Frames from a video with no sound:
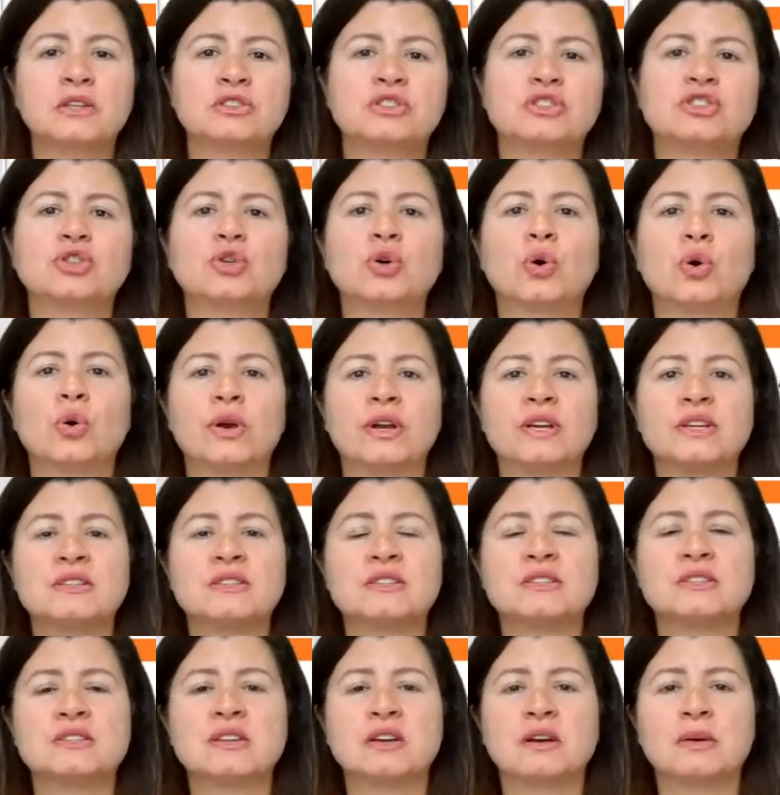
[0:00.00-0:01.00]

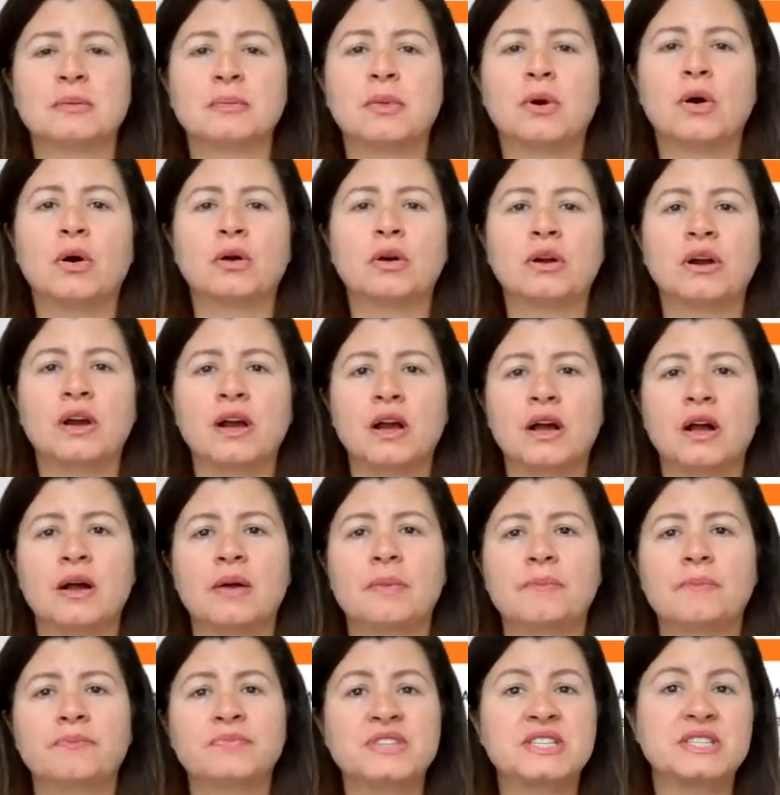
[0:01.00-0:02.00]
choice among
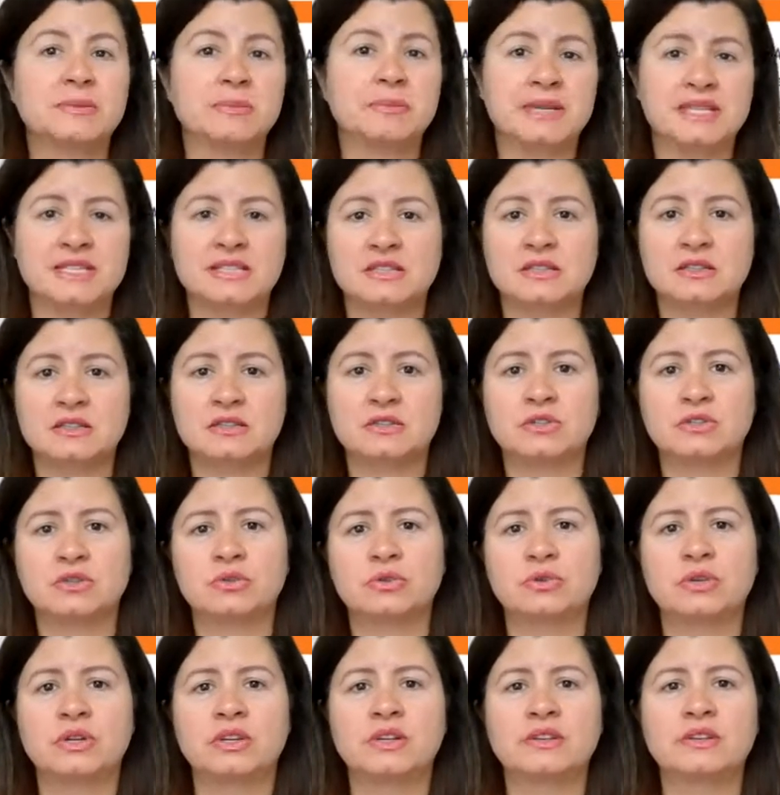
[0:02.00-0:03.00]
semester
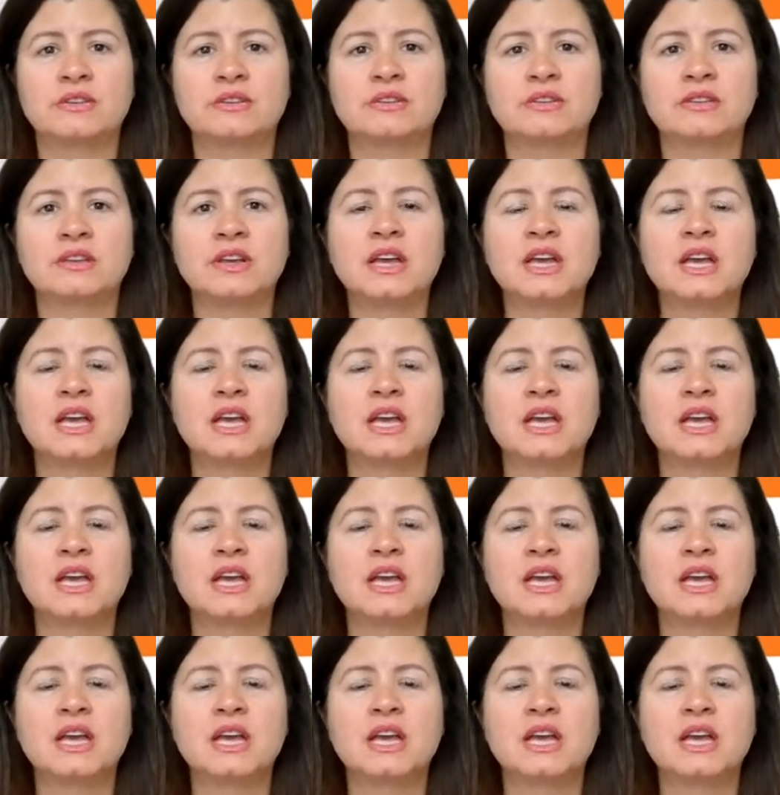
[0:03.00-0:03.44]
students,